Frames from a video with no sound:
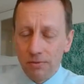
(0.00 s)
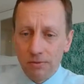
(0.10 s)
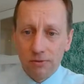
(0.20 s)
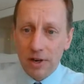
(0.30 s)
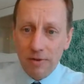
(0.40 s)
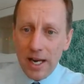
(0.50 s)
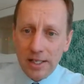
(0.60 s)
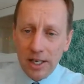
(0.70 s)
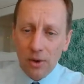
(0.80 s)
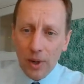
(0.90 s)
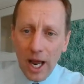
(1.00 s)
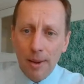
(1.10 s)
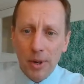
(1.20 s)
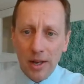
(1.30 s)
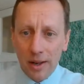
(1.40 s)
re-rating that would
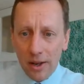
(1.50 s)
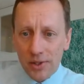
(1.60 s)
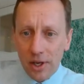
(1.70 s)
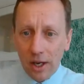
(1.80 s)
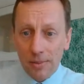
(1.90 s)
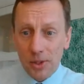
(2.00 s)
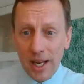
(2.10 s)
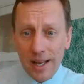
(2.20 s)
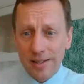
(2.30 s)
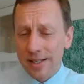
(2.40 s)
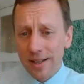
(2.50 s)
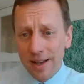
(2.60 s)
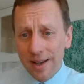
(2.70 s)
happen in those circumstances.